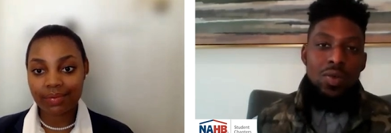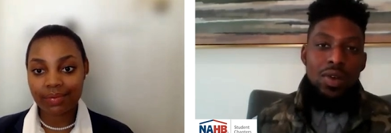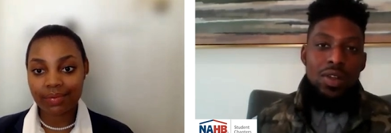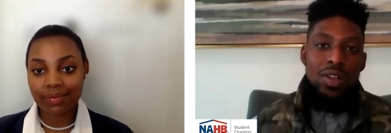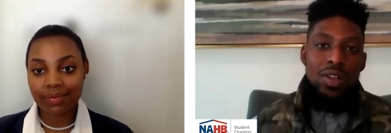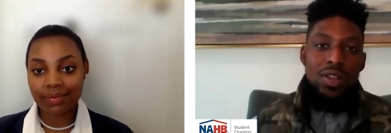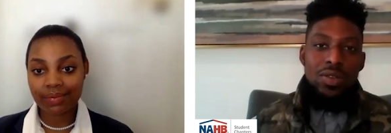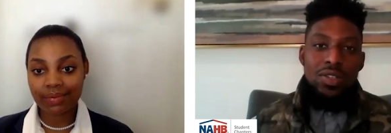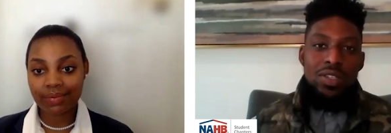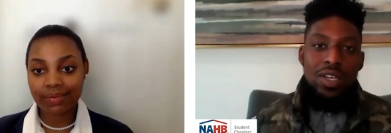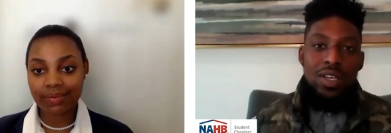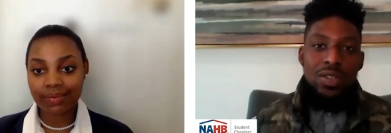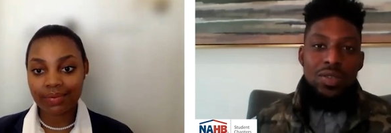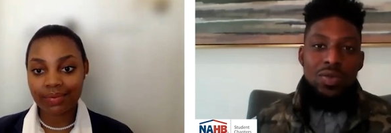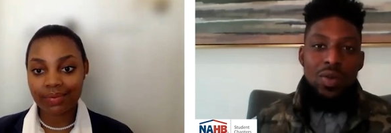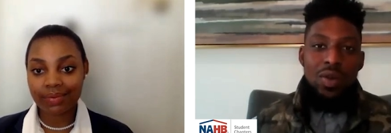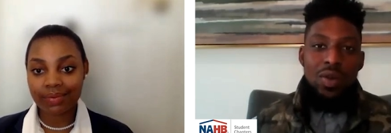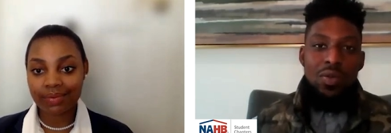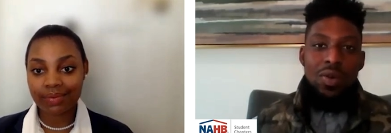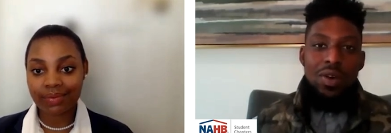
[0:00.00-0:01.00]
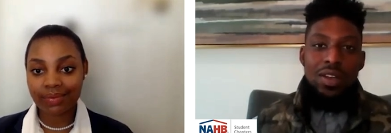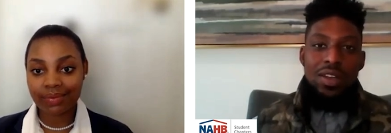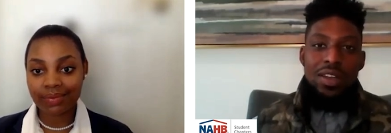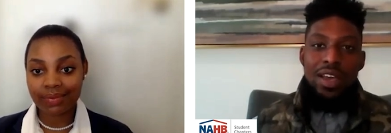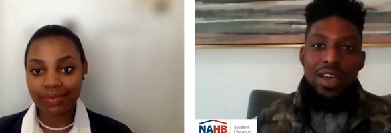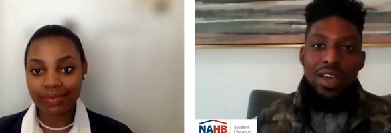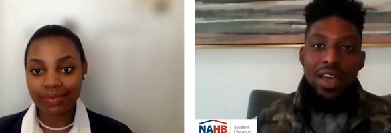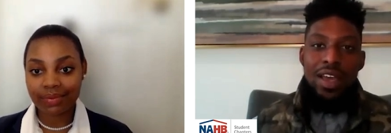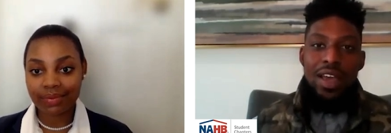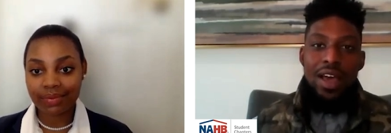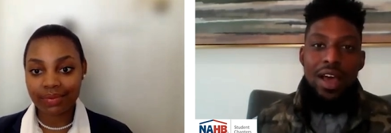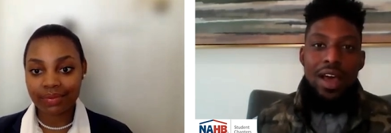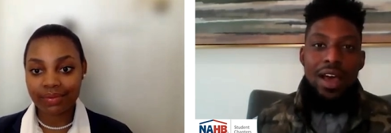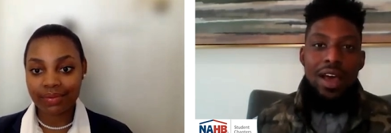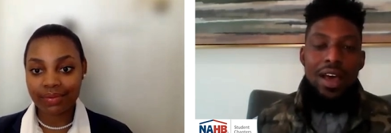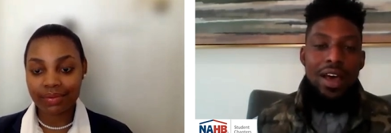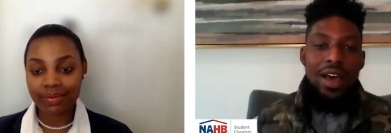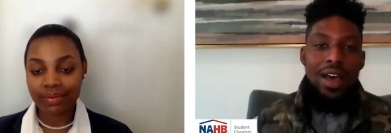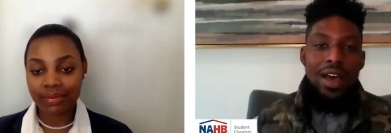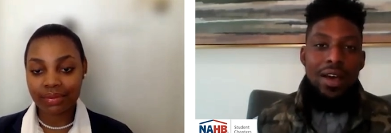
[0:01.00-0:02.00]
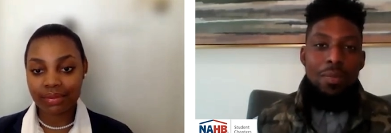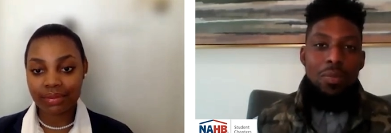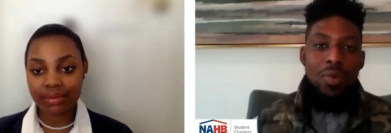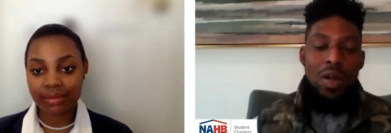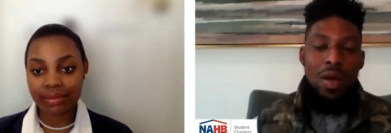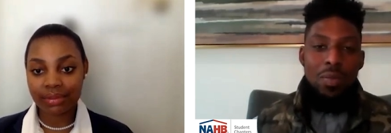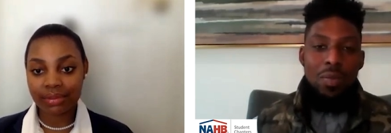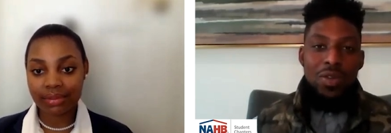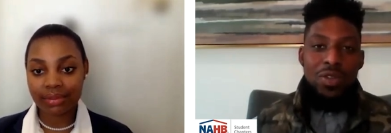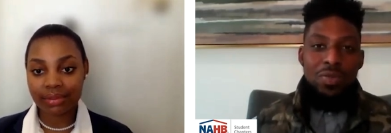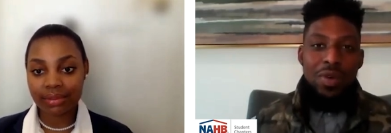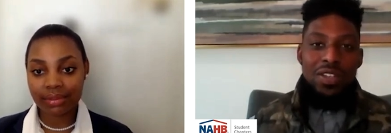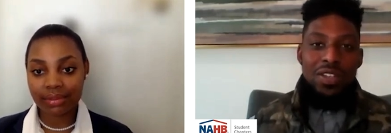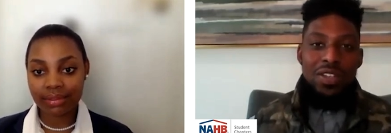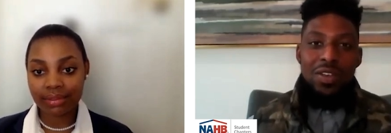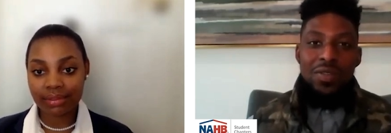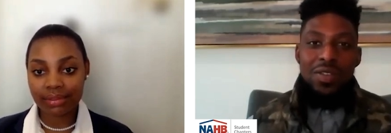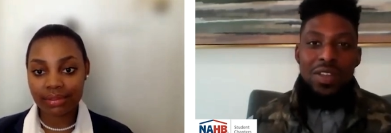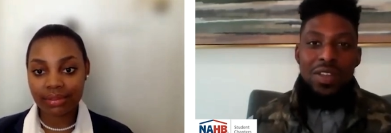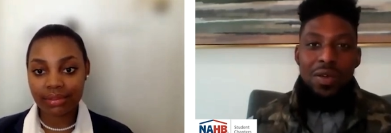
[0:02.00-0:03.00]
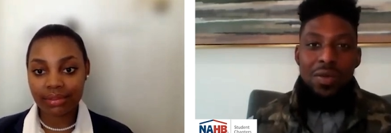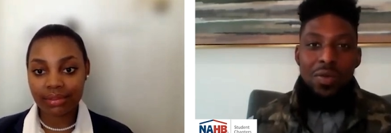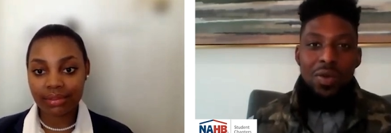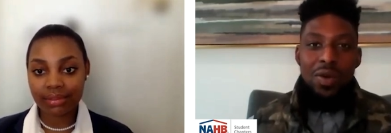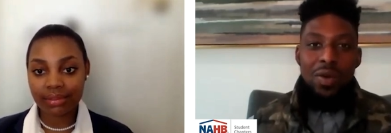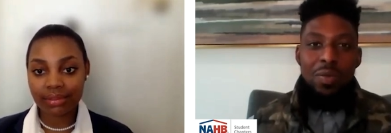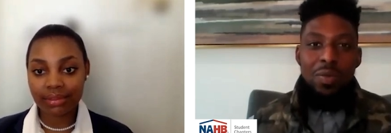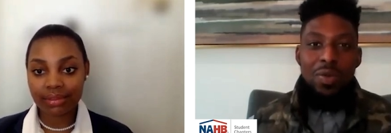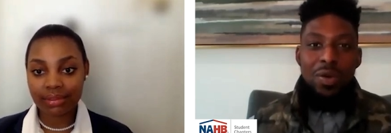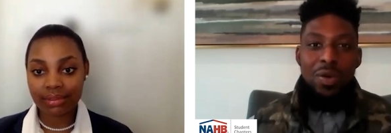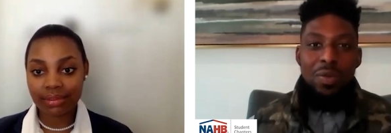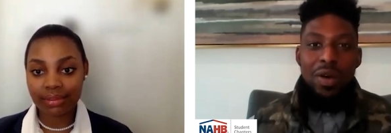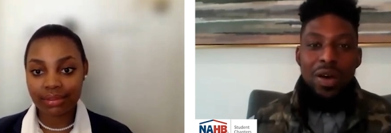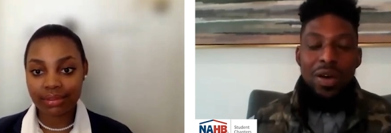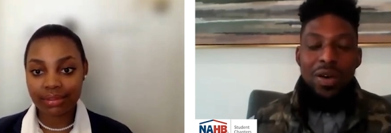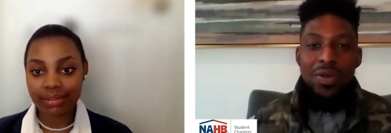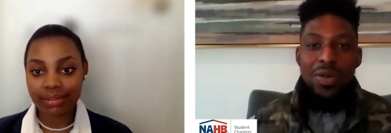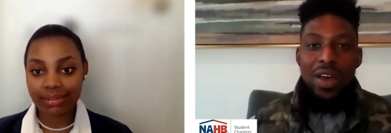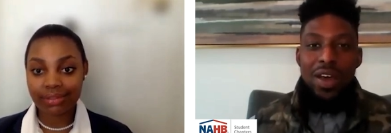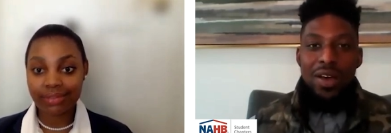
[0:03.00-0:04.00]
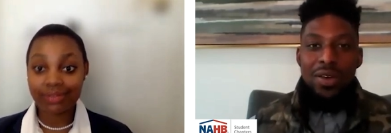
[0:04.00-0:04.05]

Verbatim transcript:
Speaker 1: was one of those things where one day I promised myself that I would build my own